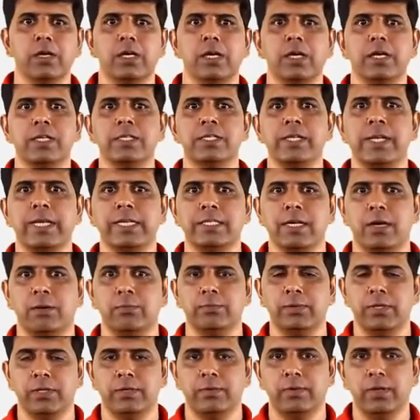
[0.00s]
Here is an
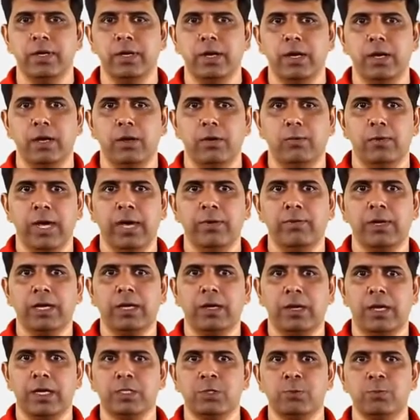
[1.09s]
example. We have a
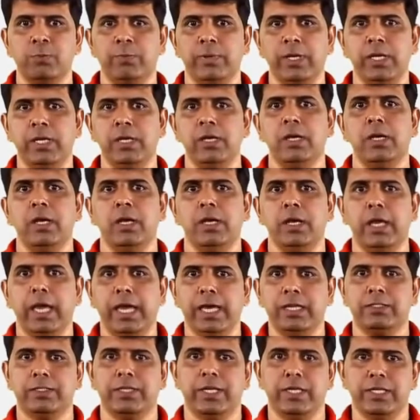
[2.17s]
class B
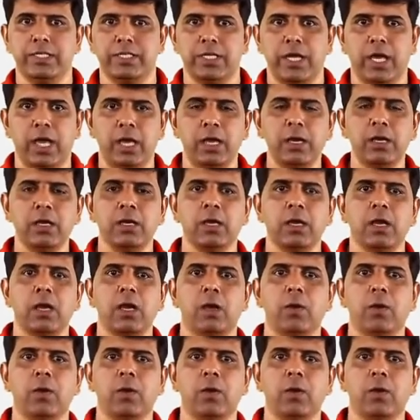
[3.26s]
extends A.